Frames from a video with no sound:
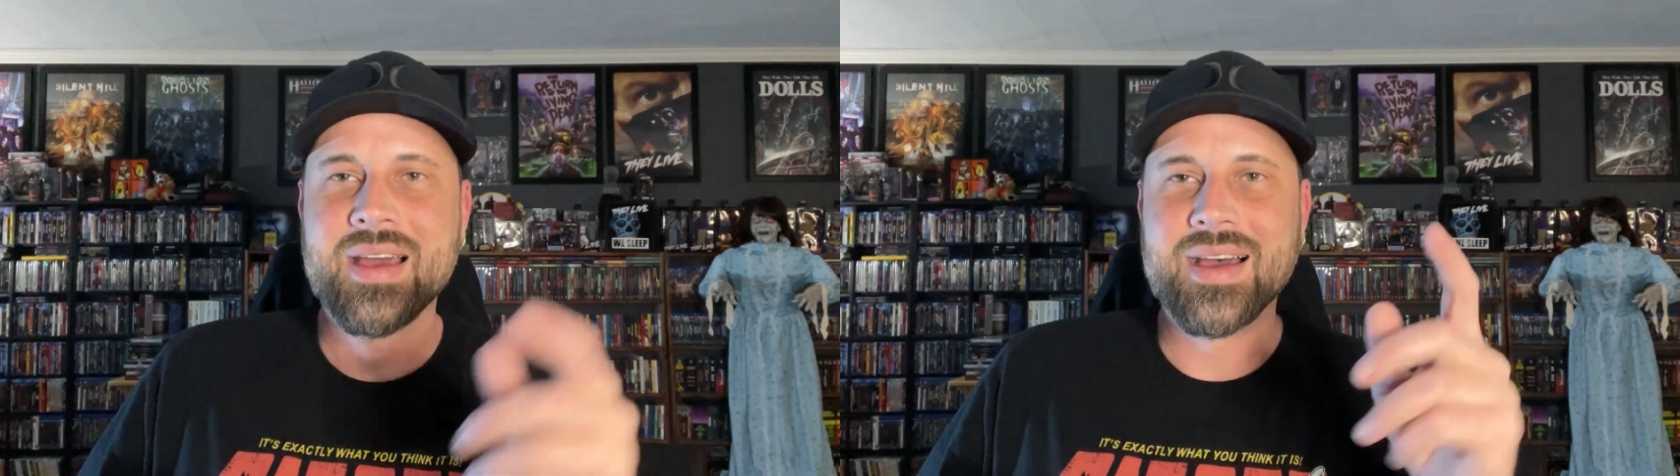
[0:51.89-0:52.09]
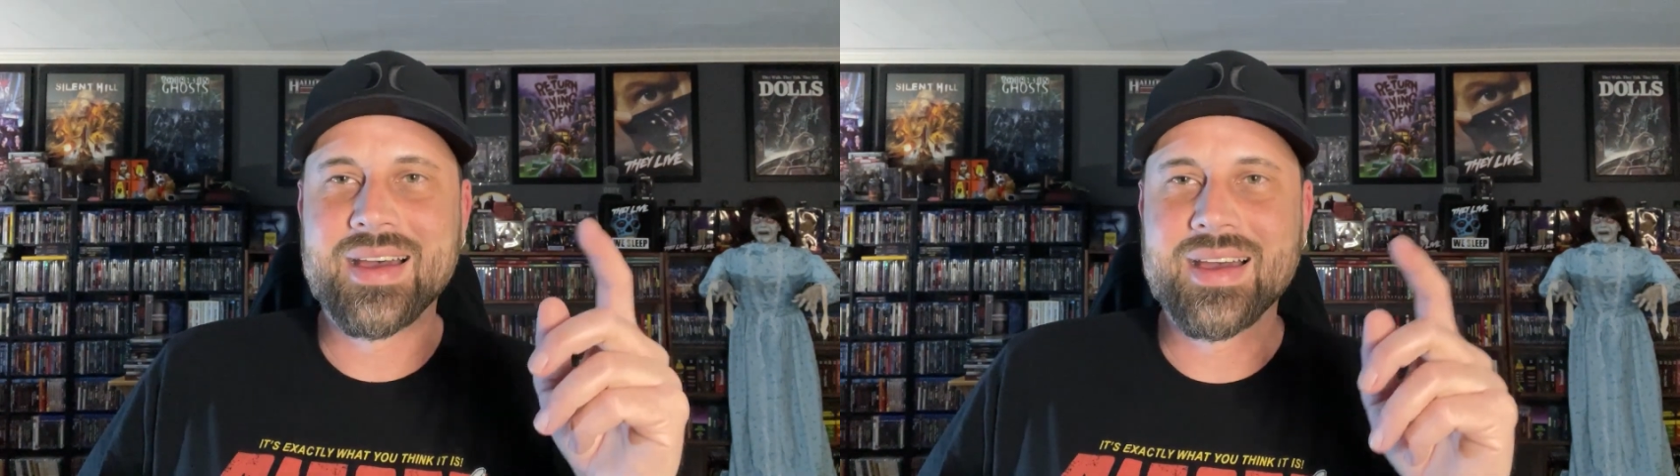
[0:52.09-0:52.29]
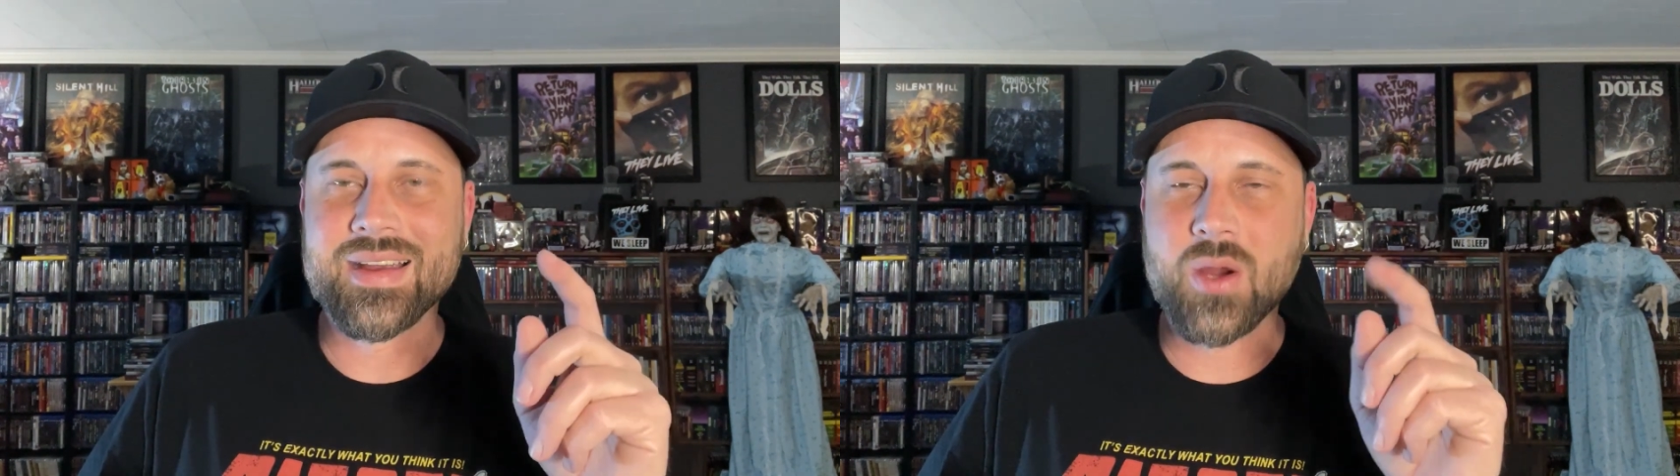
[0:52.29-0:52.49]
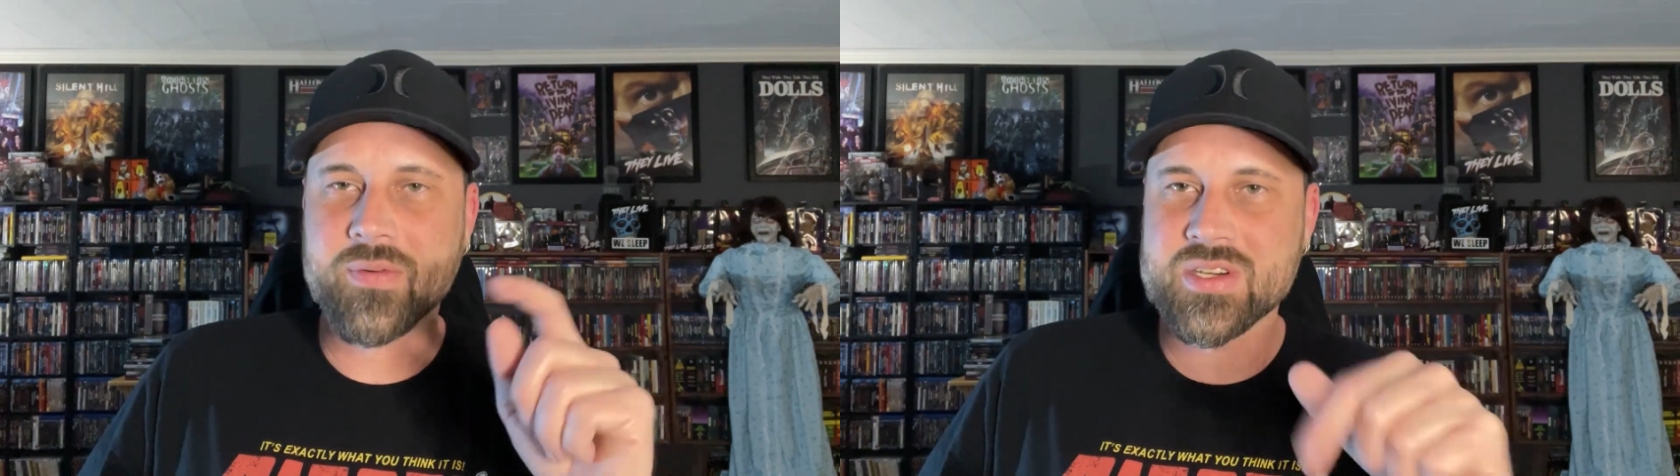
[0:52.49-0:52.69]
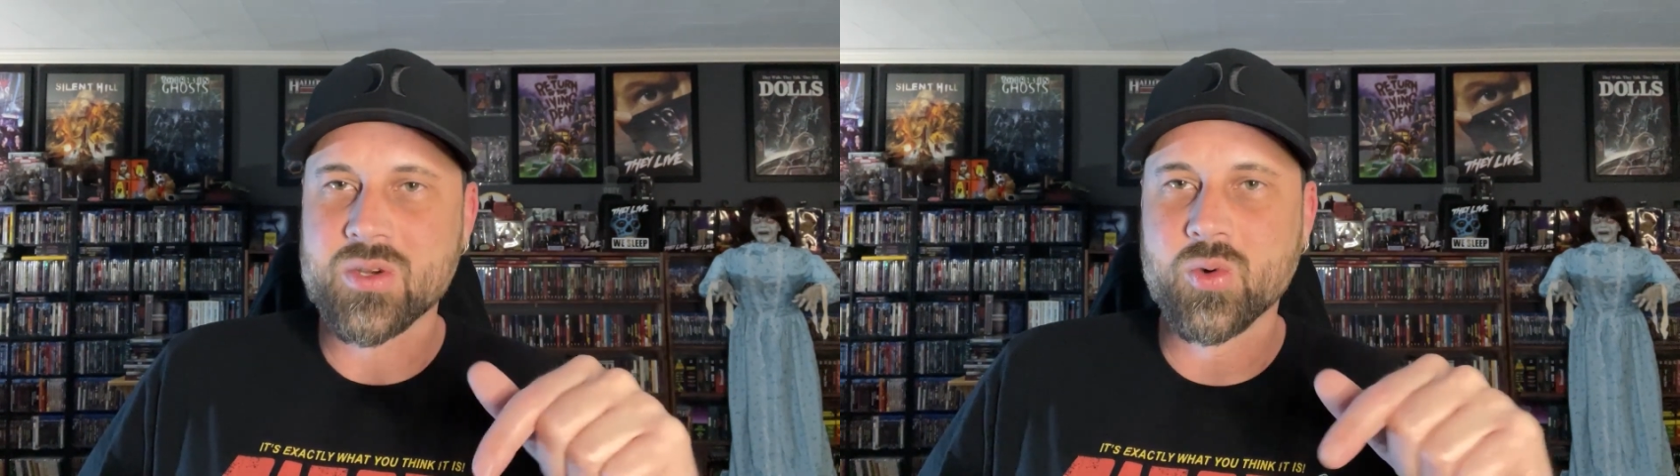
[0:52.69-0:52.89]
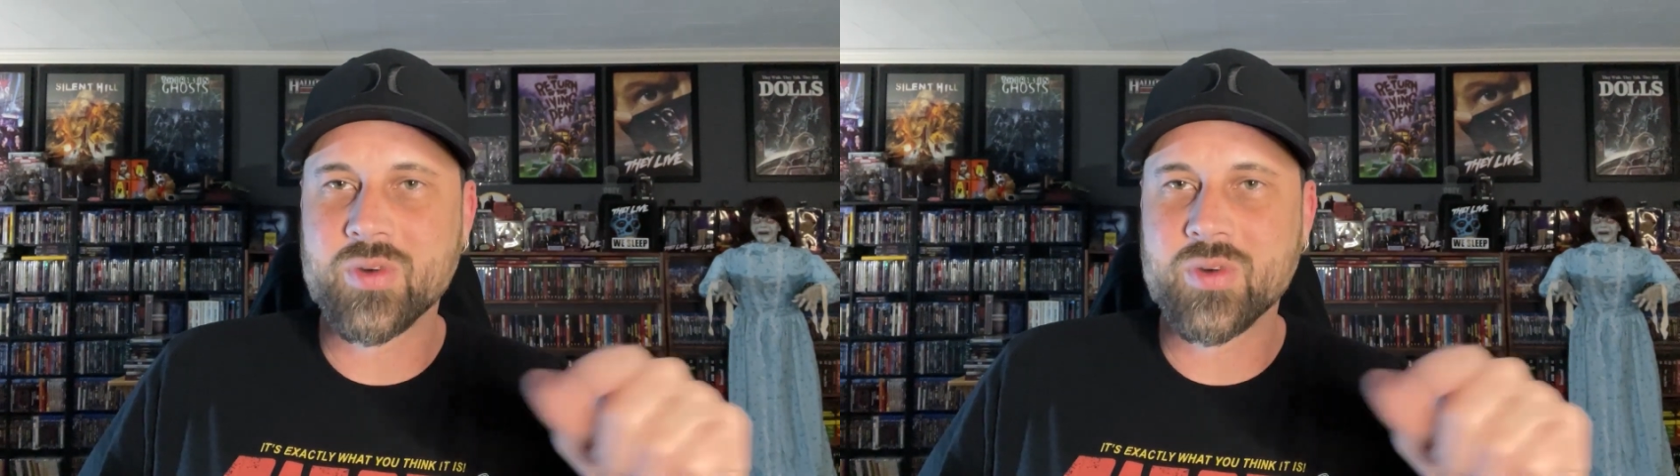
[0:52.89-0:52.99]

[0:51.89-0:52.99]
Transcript: uh, go over to